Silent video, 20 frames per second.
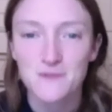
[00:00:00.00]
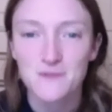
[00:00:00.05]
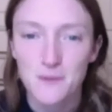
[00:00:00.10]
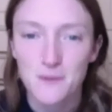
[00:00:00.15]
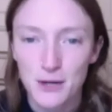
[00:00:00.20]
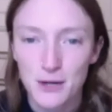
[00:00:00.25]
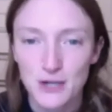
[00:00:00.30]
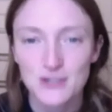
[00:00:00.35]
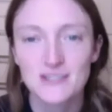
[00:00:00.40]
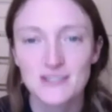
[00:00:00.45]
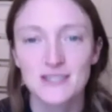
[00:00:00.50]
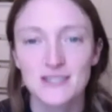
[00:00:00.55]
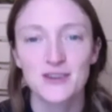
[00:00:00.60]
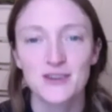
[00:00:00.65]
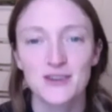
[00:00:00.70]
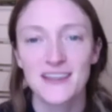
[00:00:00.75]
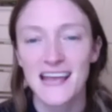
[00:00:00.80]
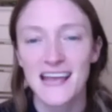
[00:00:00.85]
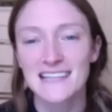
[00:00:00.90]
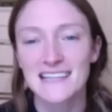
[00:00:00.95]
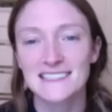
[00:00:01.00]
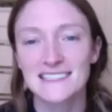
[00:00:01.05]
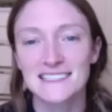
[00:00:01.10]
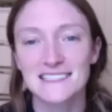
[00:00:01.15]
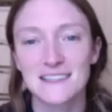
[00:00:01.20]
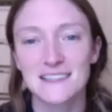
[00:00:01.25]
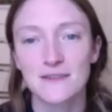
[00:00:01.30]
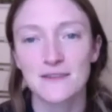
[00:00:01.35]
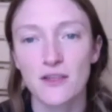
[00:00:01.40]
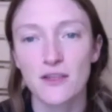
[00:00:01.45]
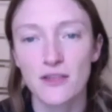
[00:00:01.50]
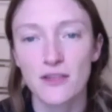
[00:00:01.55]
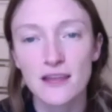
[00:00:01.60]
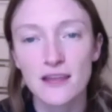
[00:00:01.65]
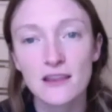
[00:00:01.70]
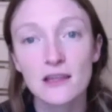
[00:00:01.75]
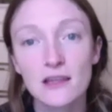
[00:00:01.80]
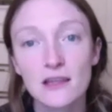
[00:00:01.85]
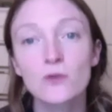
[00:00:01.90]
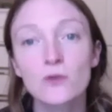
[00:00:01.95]
the person or the essence of the
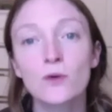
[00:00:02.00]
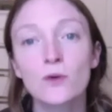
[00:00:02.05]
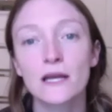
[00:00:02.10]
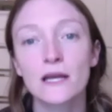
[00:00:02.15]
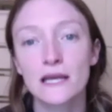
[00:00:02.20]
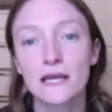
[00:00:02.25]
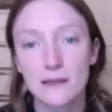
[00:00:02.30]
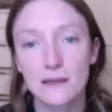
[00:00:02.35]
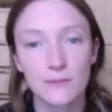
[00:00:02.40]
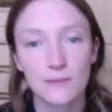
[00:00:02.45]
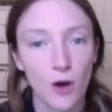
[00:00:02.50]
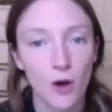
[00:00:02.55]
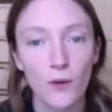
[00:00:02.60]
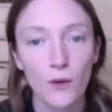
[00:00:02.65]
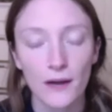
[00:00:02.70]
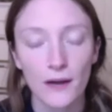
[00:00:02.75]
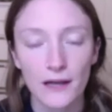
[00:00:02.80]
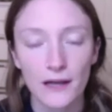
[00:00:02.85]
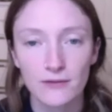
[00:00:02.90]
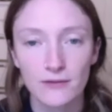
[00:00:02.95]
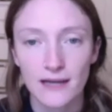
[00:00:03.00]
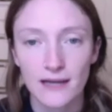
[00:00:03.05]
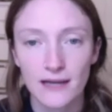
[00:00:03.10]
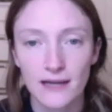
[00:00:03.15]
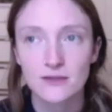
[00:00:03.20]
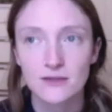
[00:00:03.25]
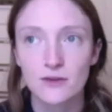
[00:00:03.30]
thing that you want to keep going, right?